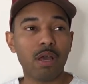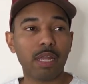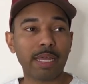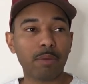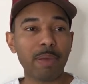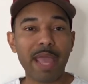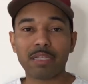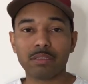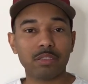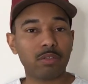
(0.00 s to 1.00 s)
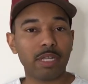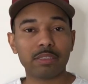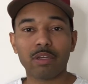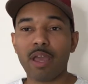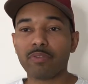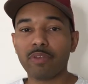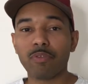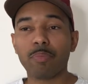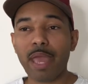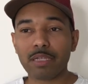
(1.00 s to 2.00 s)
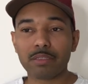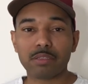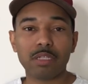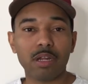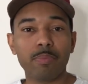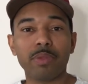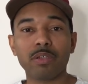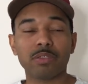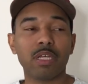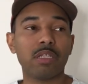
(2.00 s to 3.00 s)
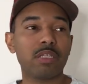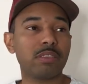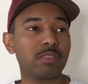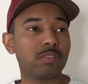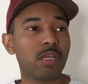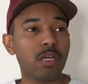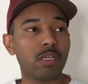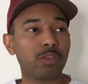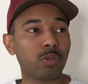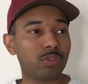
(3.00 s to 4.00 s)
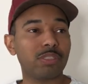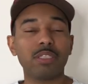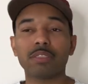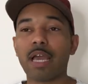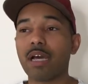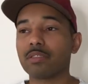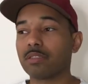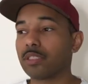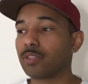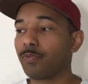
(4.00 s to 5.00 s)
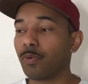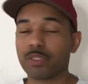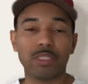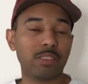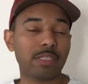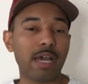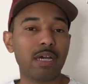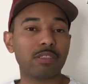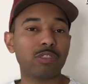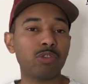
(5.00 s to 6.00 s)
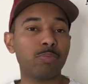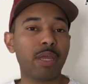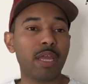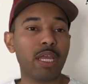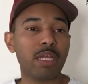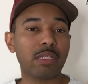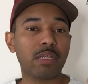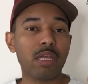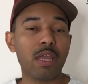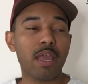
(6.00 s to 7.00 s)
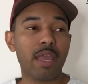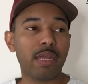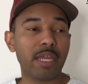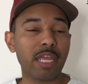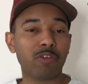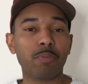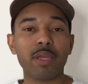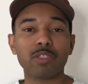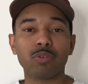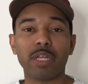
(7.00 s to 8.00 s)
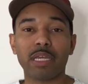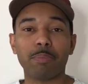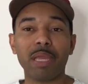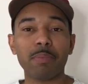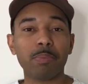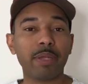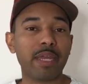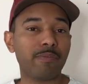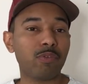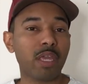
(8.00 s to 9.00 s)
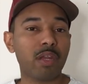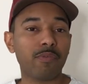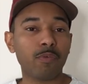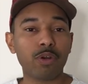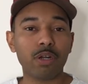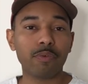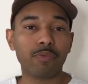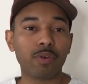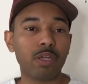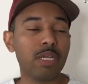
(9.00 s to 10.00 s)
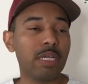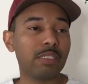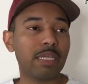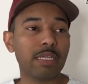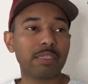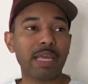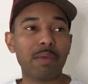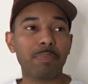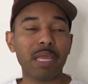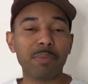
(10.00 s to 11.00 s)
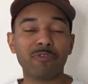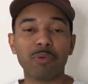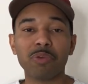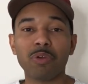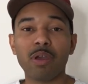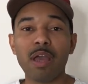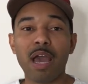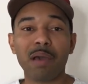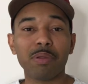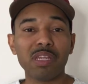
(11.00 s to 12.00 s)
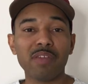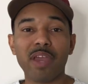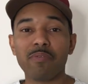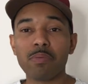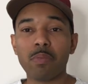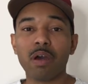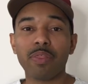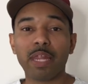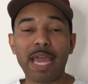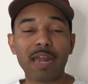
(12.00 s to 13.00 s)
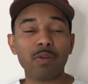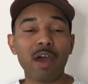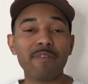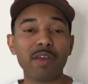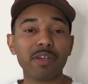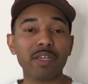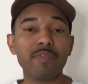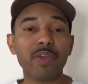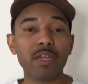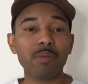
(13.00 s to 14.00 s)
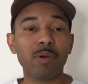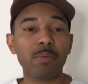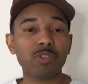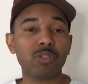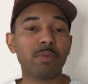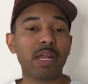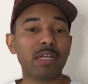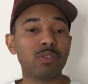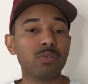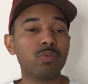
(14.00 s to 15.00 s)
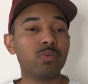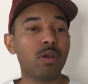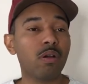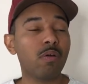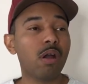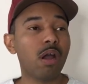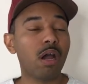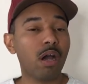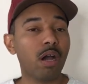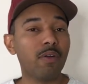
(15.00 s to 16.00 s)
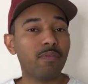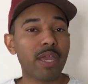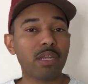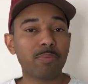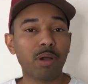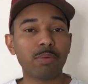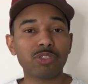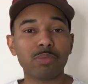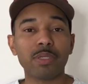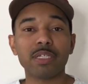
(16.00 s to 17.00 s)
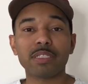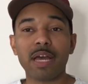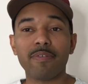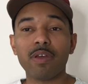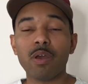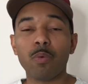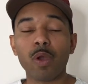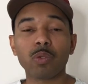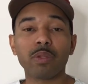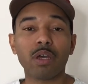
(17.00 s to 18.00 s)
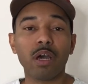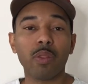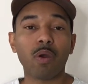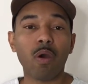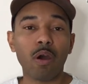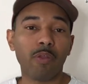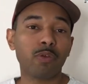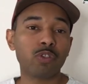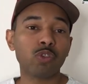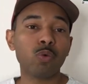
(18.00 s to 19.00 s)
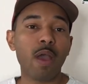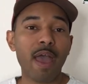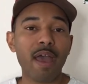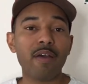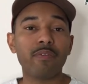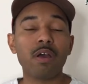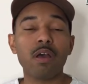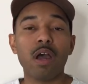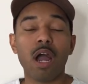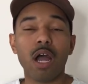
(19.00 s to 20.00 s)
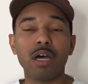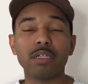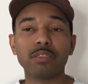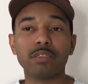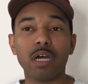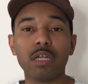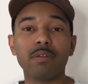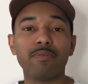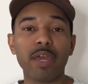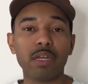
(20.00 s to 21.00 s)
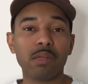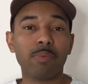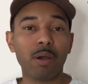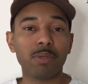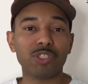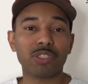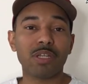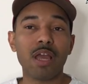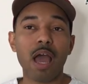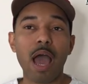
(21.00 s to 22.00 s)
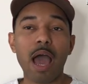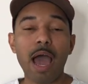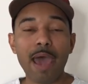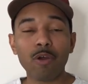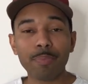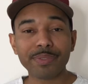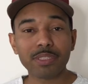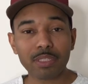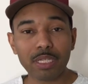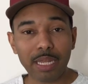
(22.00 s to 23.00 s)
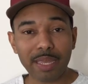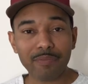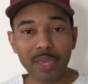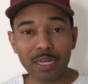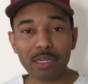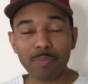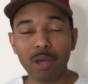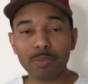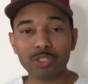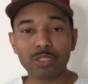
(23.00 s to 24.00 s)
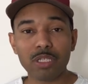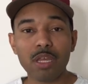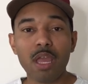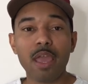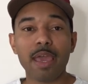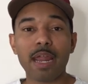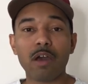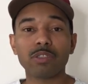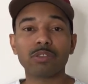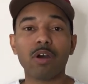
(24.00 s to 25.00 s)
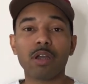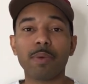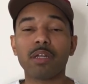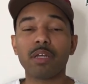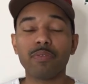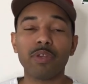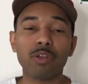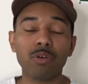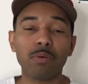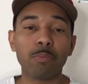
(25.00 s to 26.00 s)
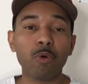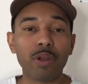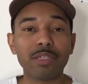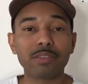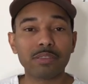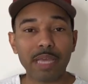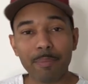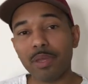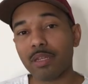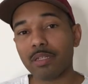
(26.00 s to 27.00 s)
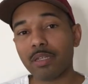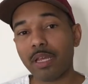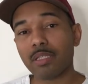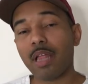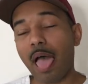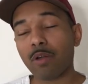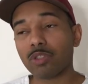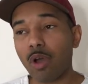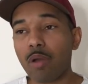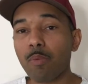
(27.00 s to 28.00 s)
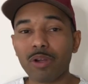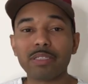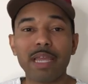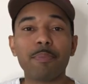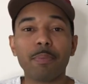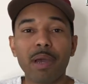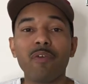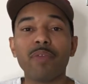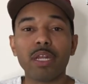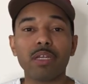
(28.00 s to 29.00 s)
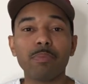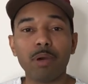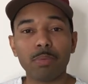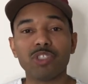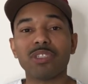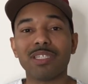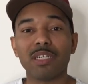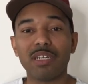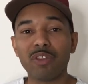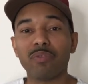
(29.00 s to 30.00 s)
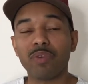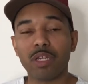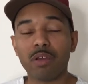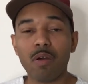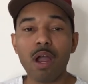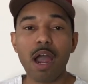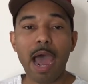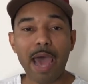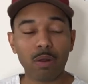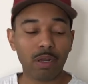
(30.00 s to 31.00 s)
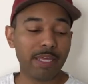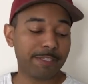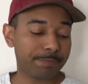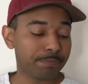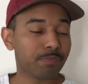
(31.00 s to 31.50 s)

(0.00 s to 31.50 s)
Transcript: like a package deal. Like they'll have different packages set up. They'll say this is thirteen thousand, this is fourteen thousand. You pay and and increments on like a payment plan if you can't afford it up front. They get that payment from you, I believe, every month. Like I don't know, I've never did vanity publishing, but I do know of vanity publishing because I've worked with other authors who have uh, done vanity publishing. I don't particularly like vanity publishing, and I'll talk about another video more in depth, and, and I'll talk more in depth about vanity publishing in another video. I don't like it.